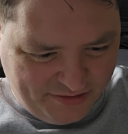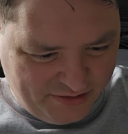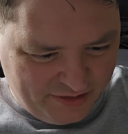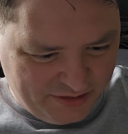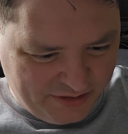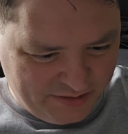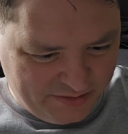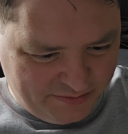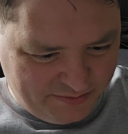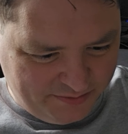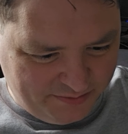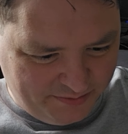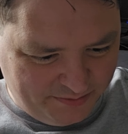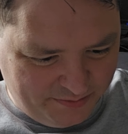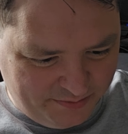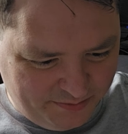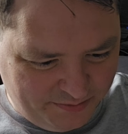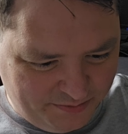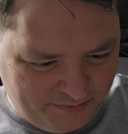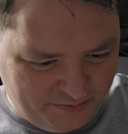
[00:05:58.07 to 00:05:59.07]

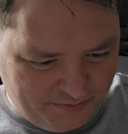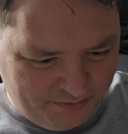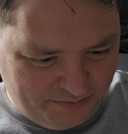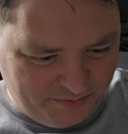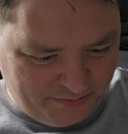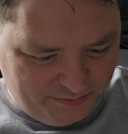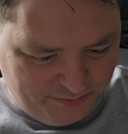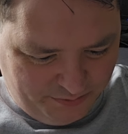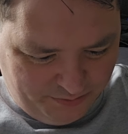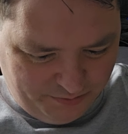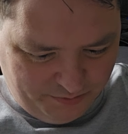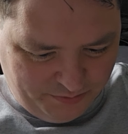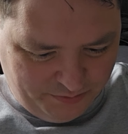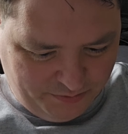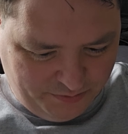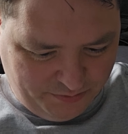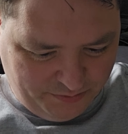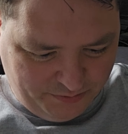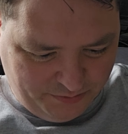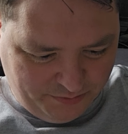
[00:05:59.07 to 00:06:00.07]

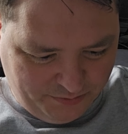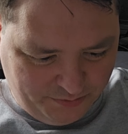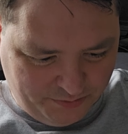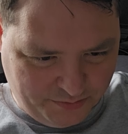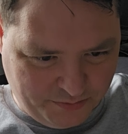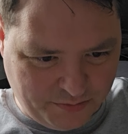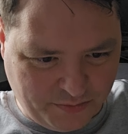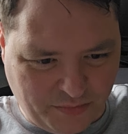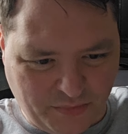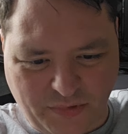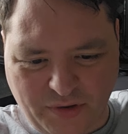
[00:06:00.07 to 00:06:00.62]
[no speech]